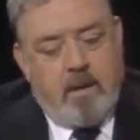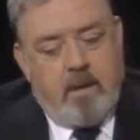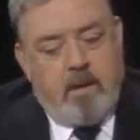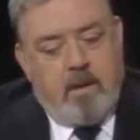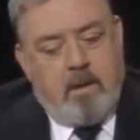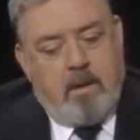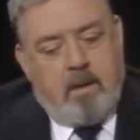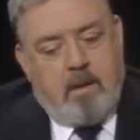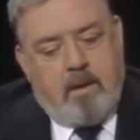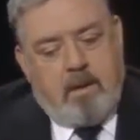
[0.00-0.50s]

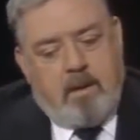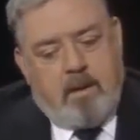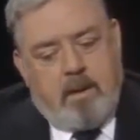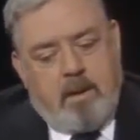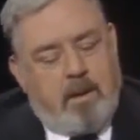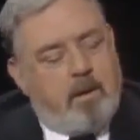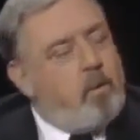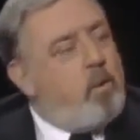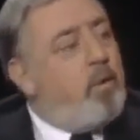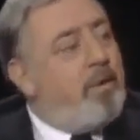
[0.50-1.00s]
still
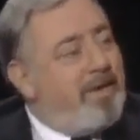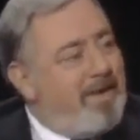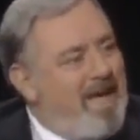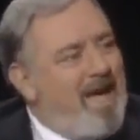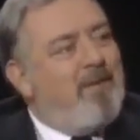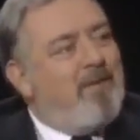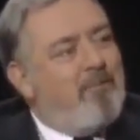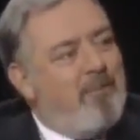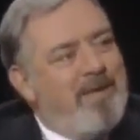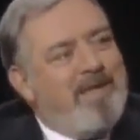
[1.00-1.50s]
want
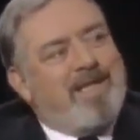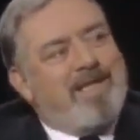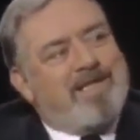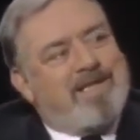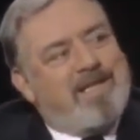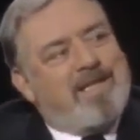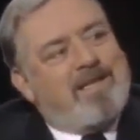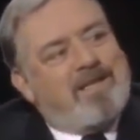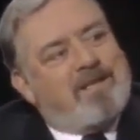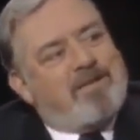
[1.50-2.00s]
to?
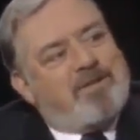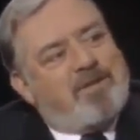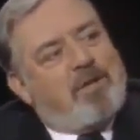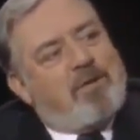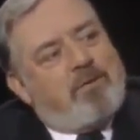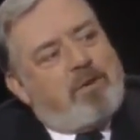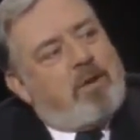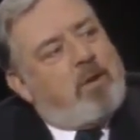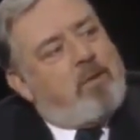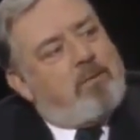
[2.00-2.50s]

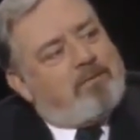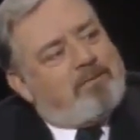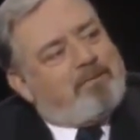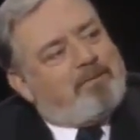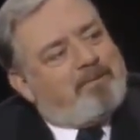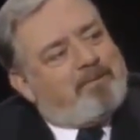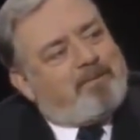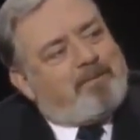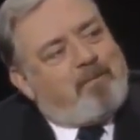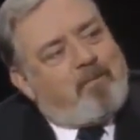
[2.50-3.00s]

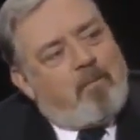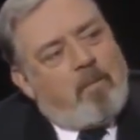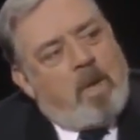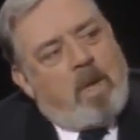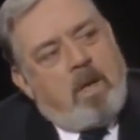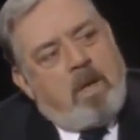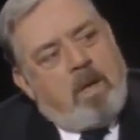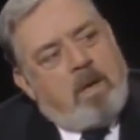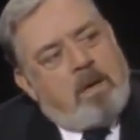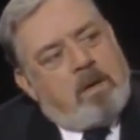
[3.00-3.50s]
They are
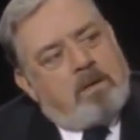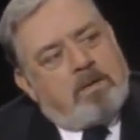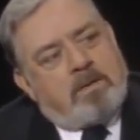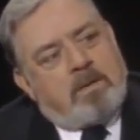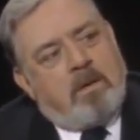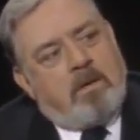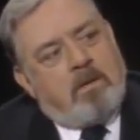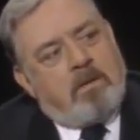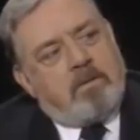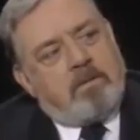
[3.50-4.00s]
taking
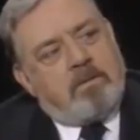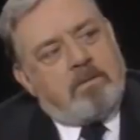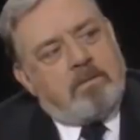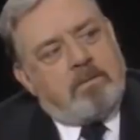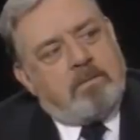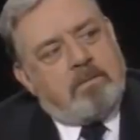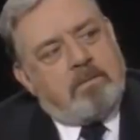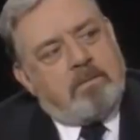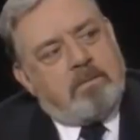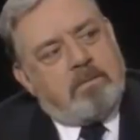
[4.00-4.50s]
a measure
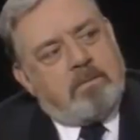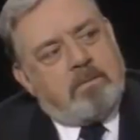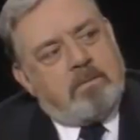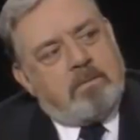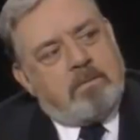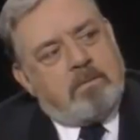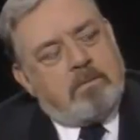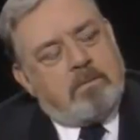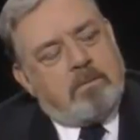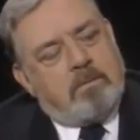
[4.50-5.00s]
of their
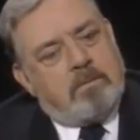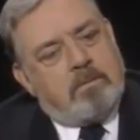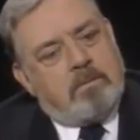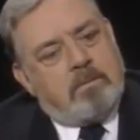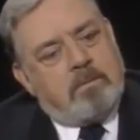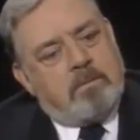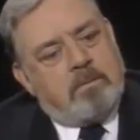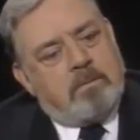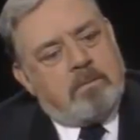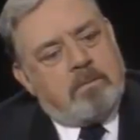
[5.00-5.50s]
form of
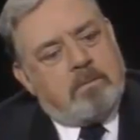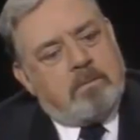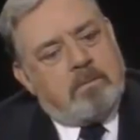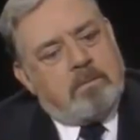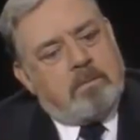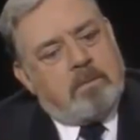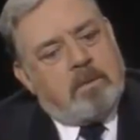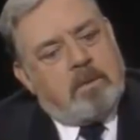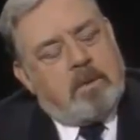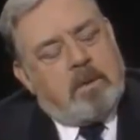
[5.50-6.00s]

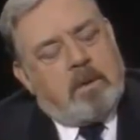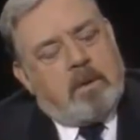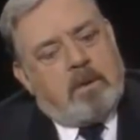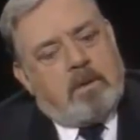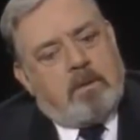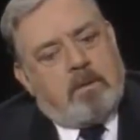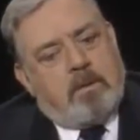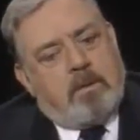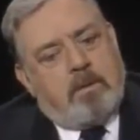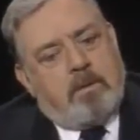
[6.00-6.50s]
justice as
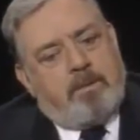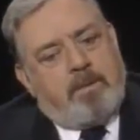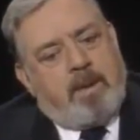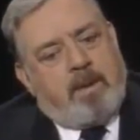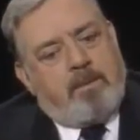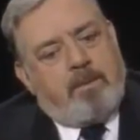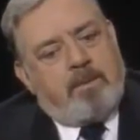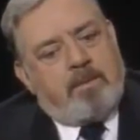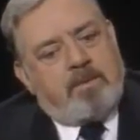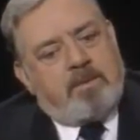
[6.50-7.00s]
sure
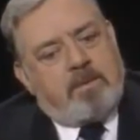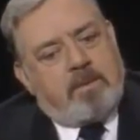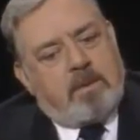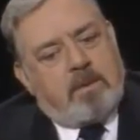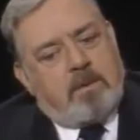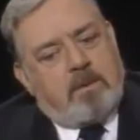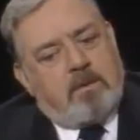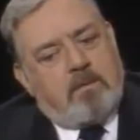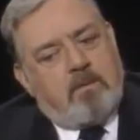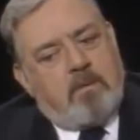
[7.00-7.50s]
as
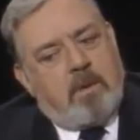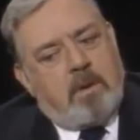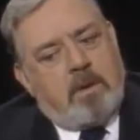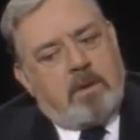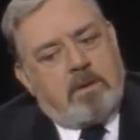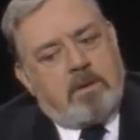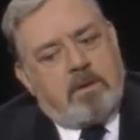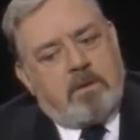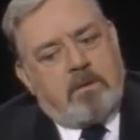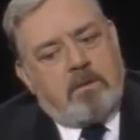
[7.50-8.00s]
anything,
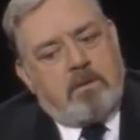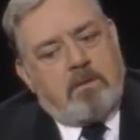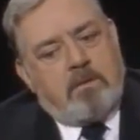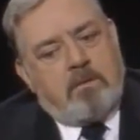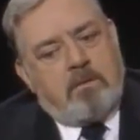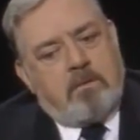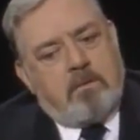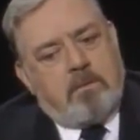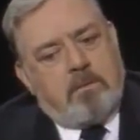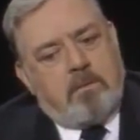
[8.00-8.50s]
and
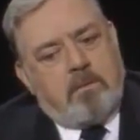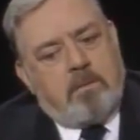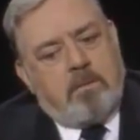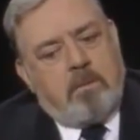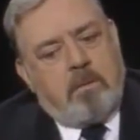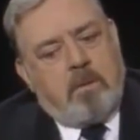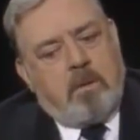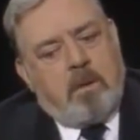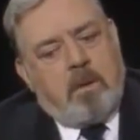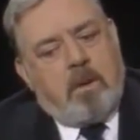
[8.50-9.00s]

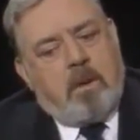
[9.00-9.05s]
they